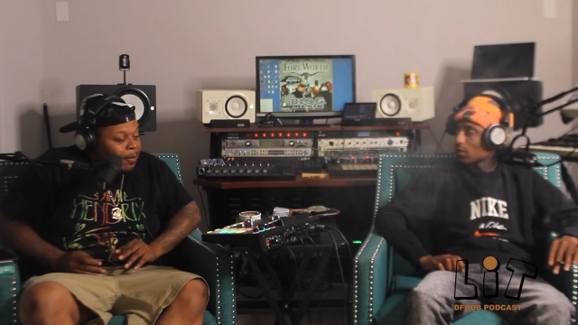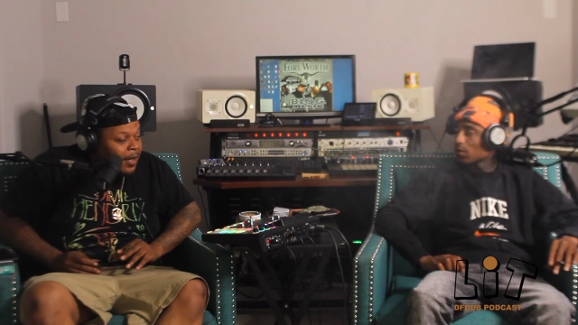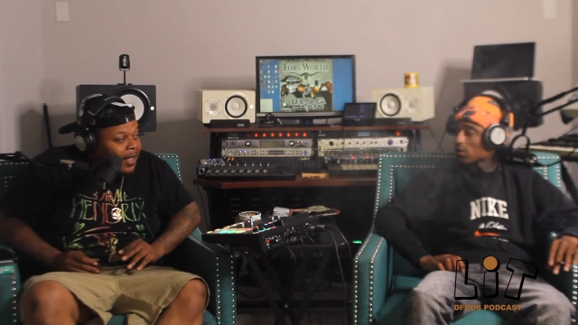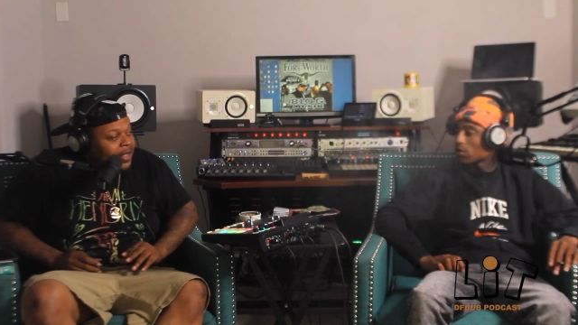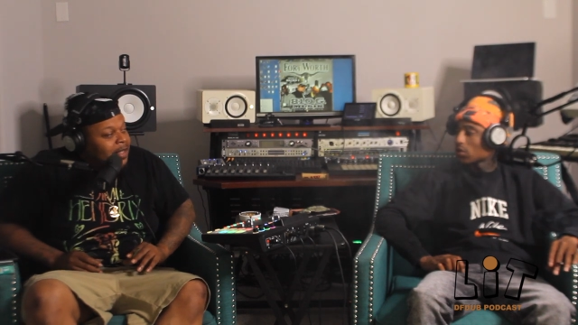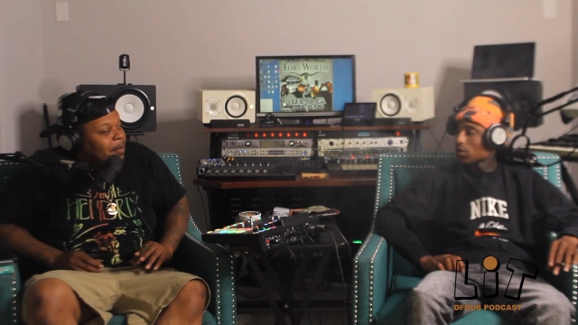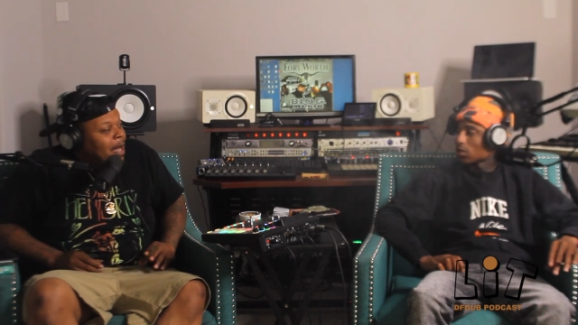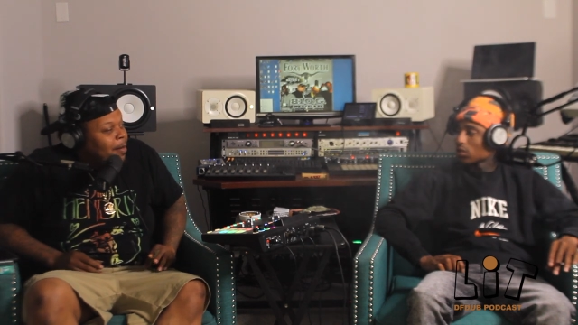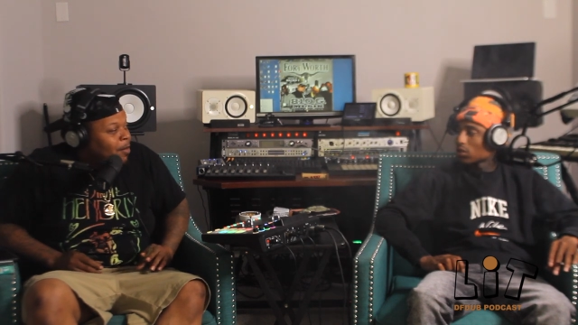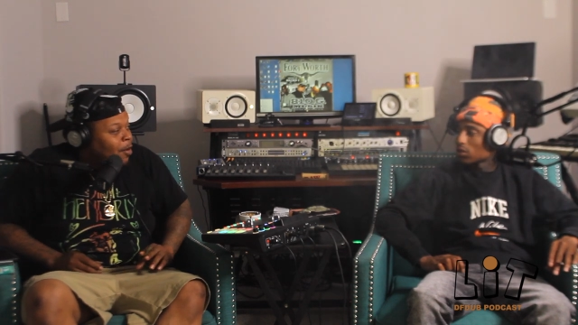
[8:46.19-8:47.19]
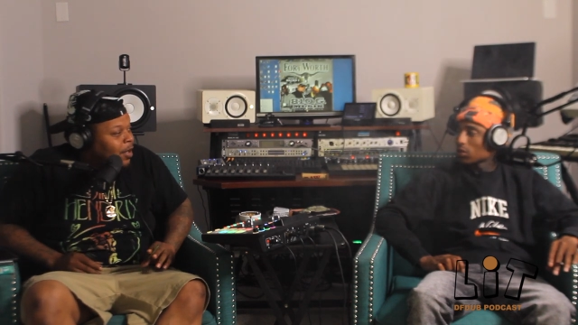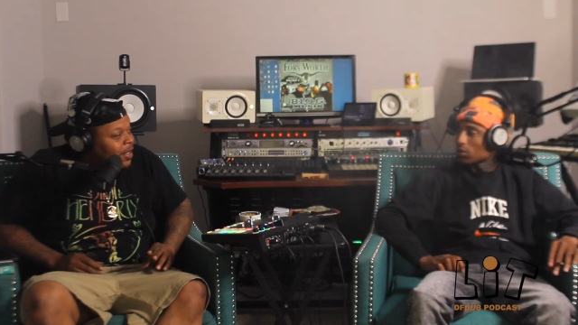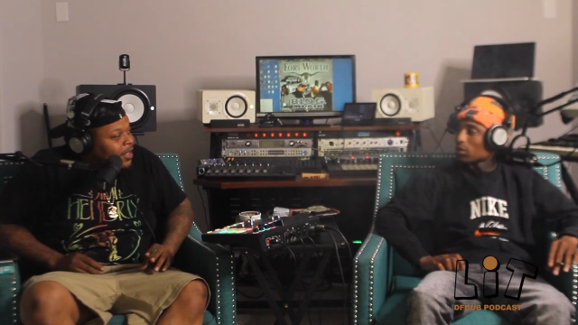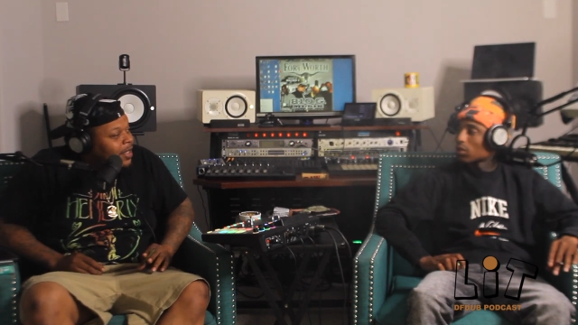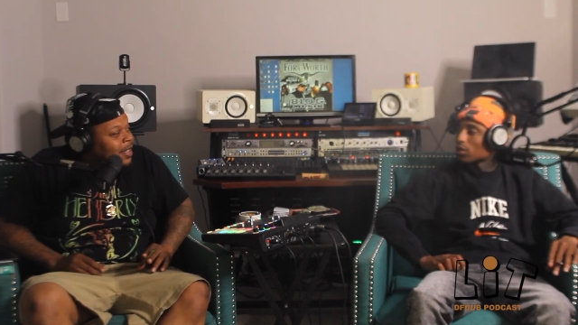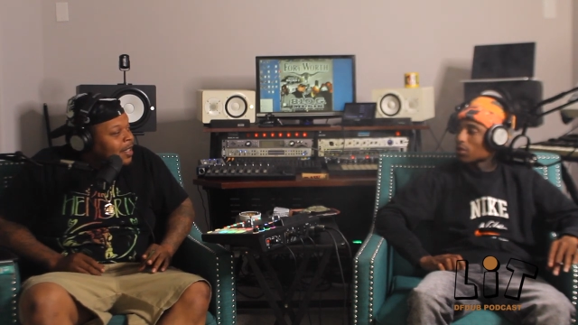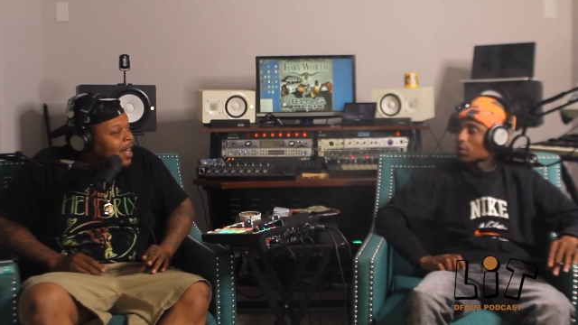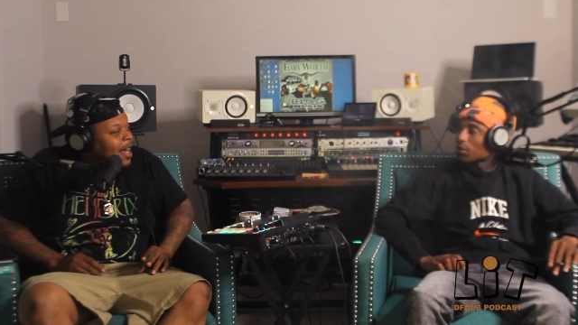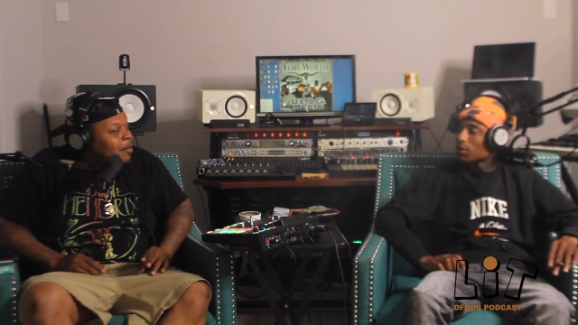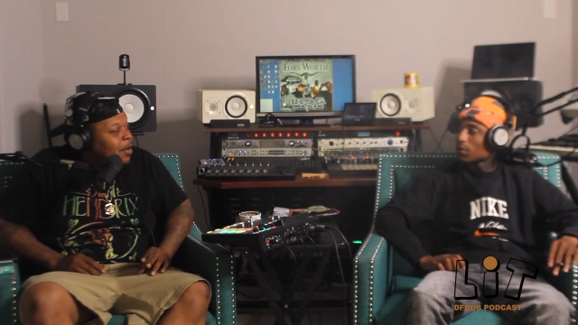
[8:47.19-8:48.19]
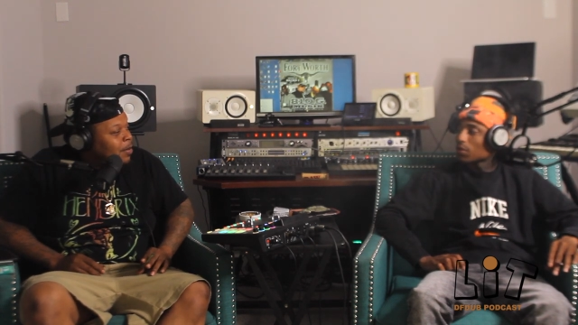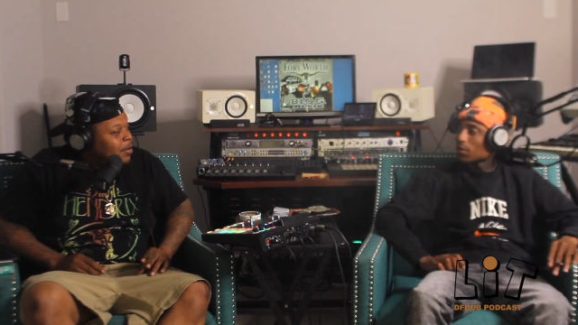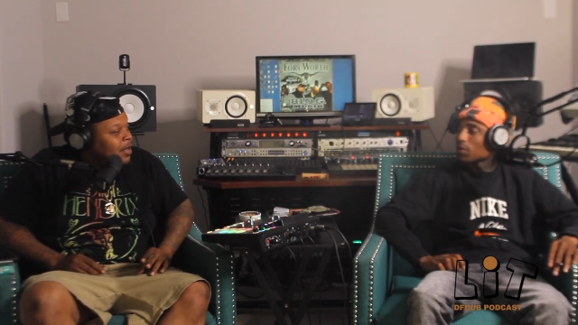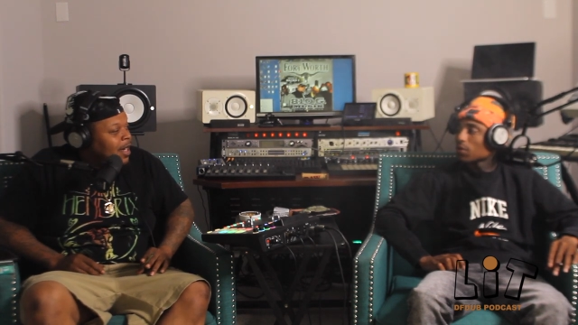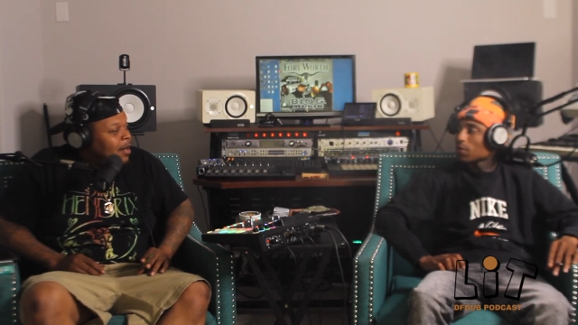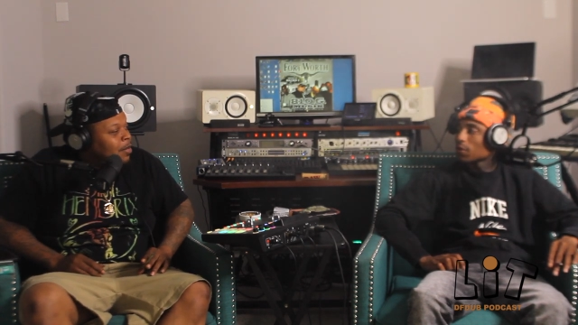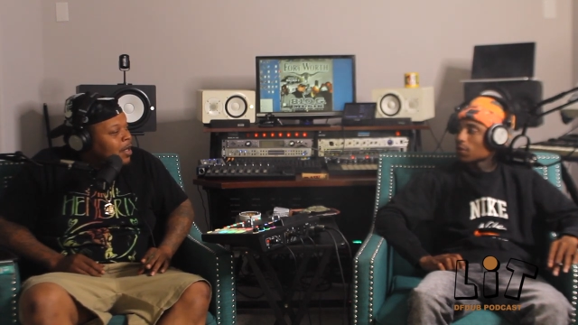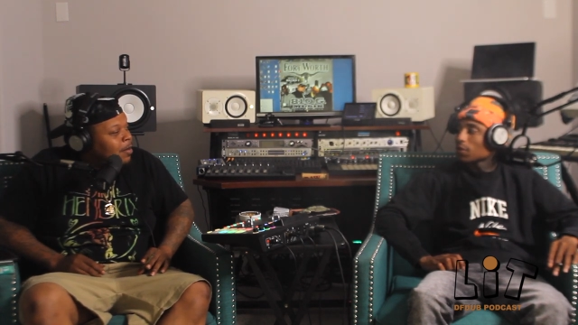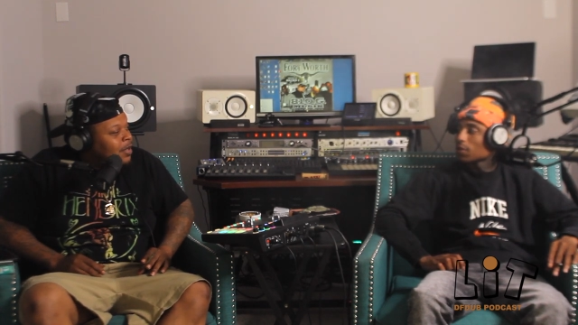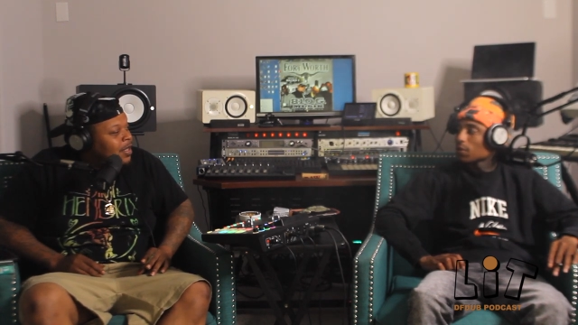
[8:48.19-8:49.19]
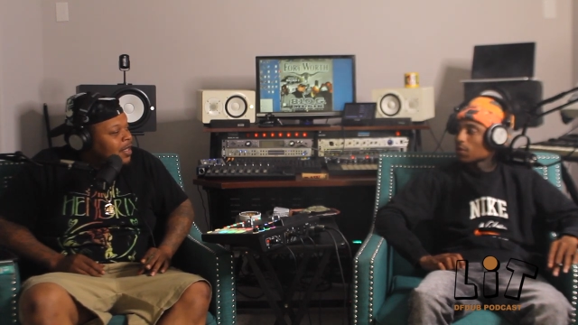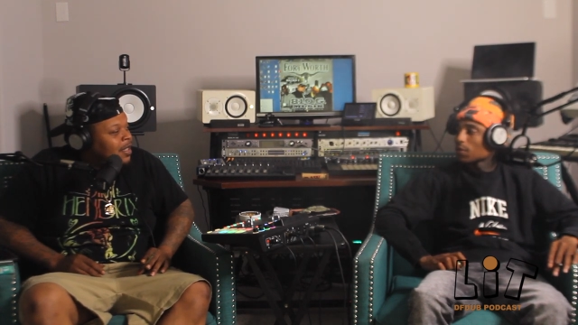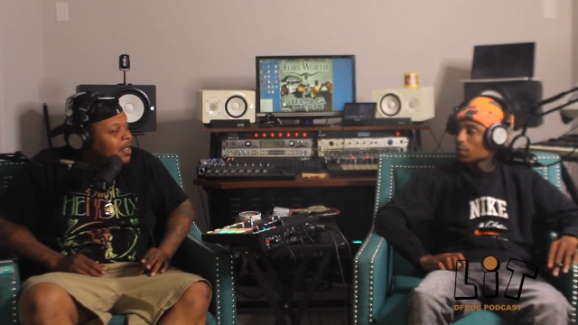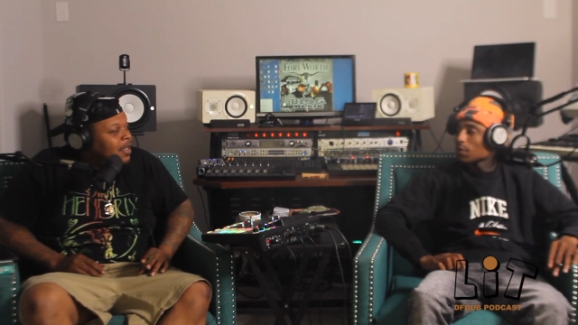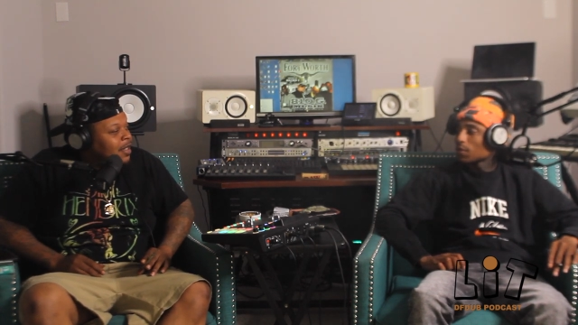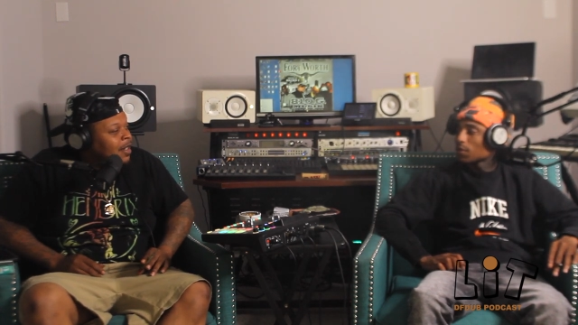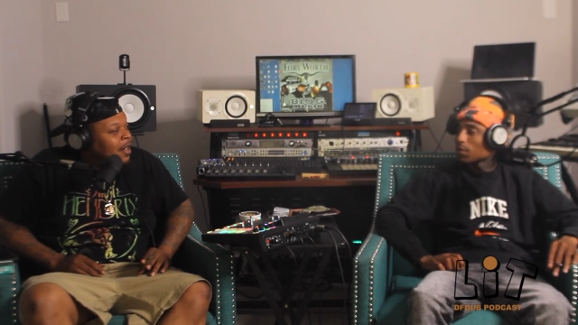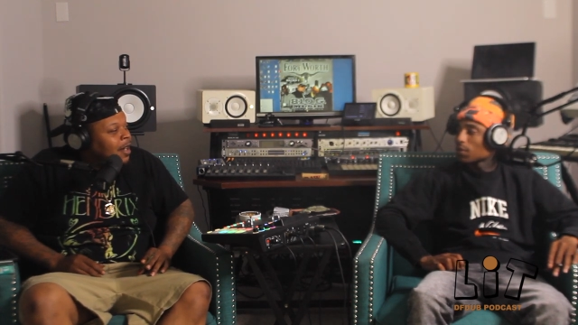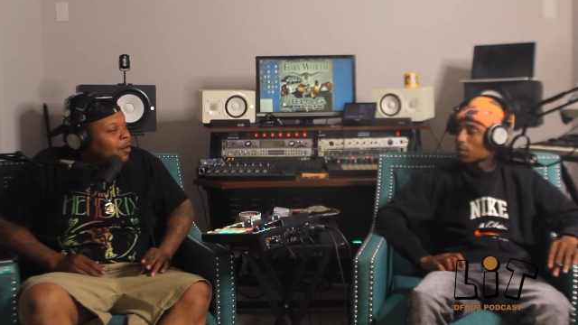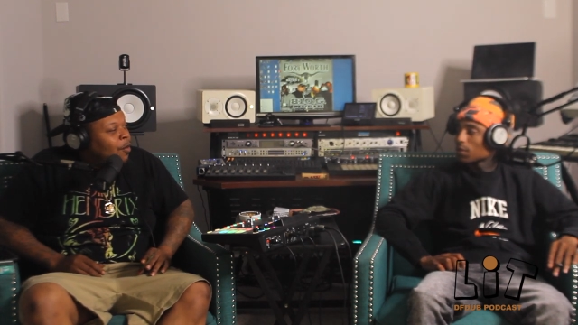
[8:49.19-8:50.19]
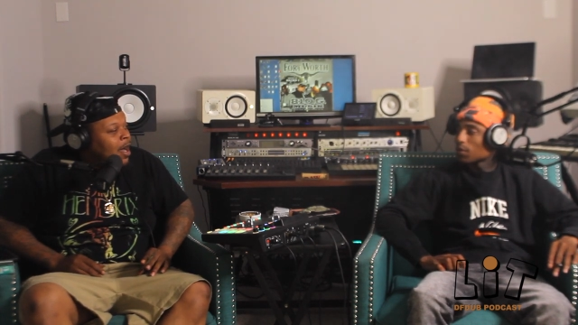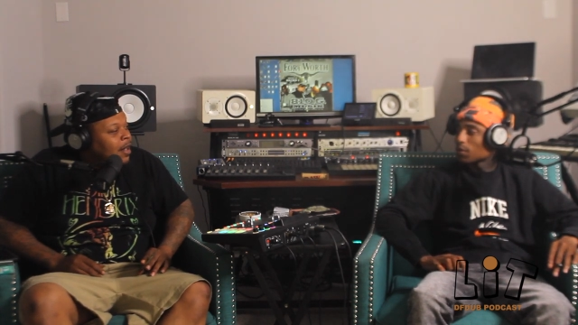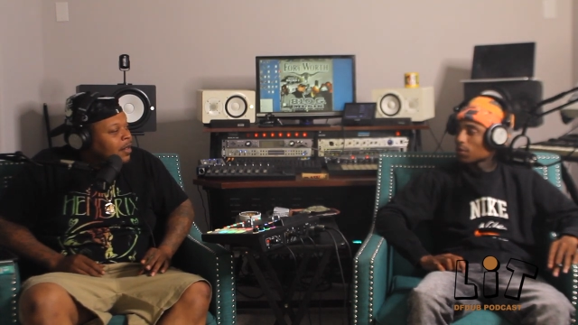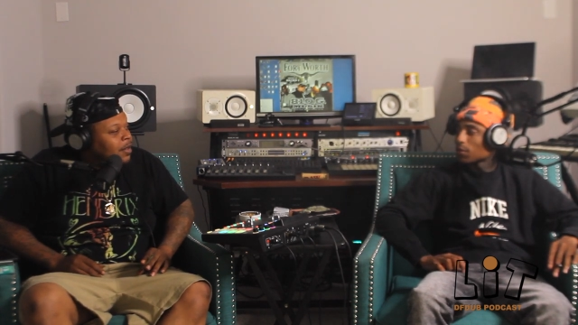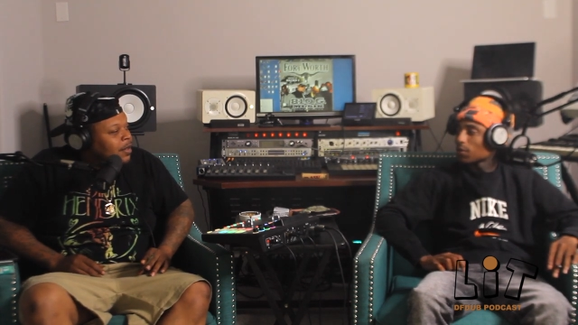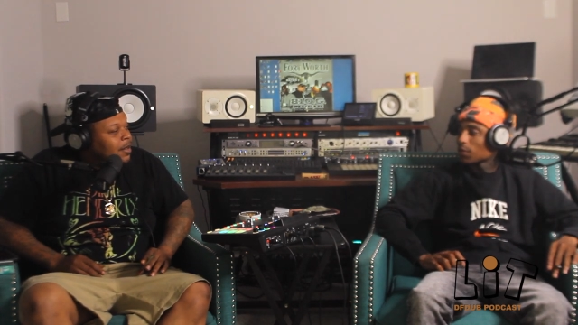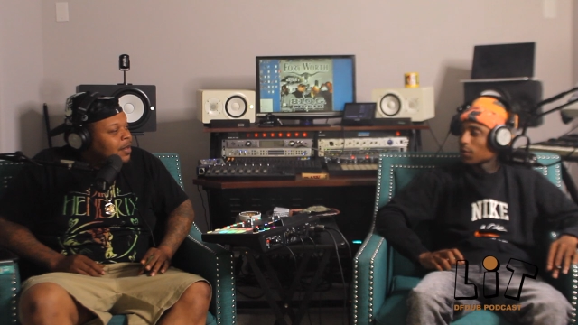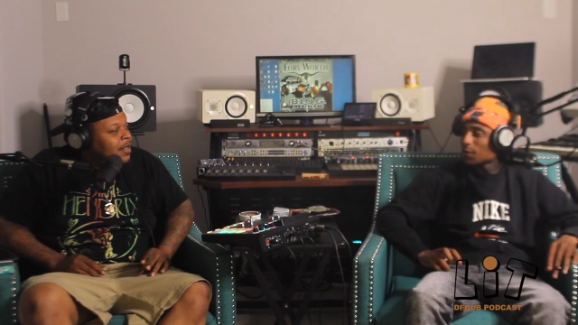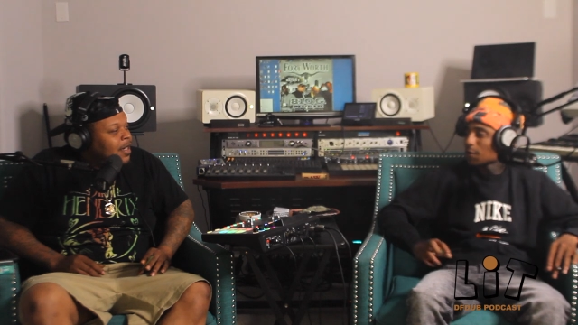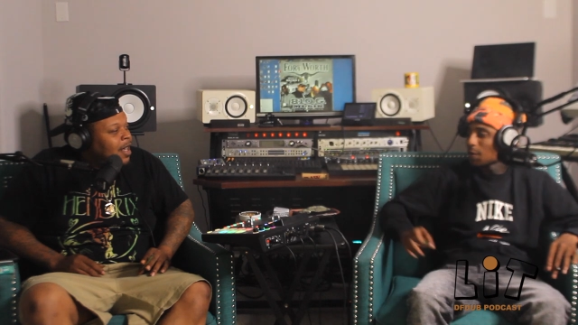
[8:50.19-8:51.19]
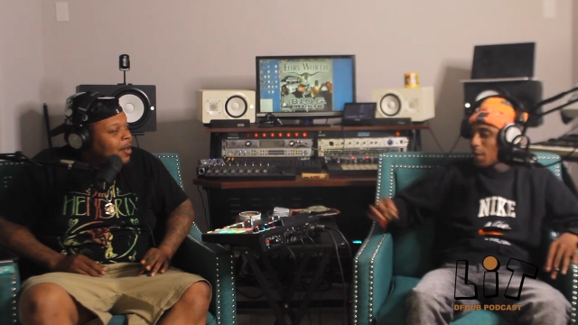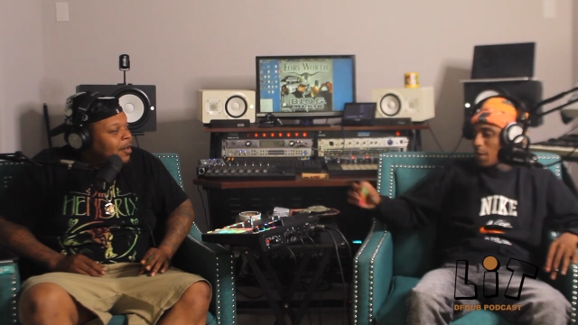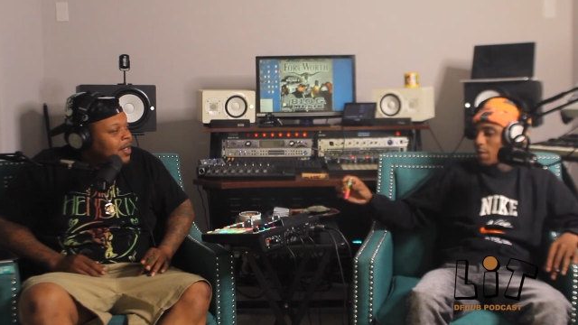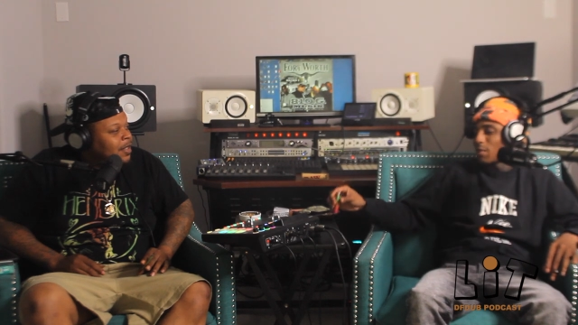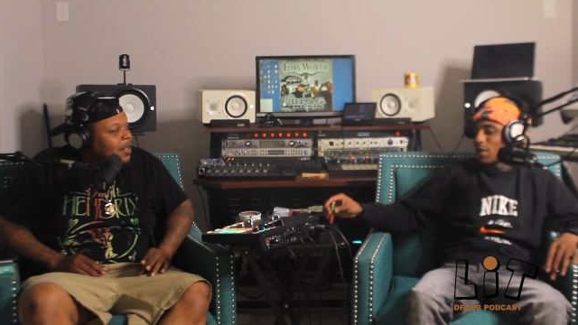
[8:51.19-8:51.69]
Speaker 1: business paperwork and shit and how people taking publishing and writers and all that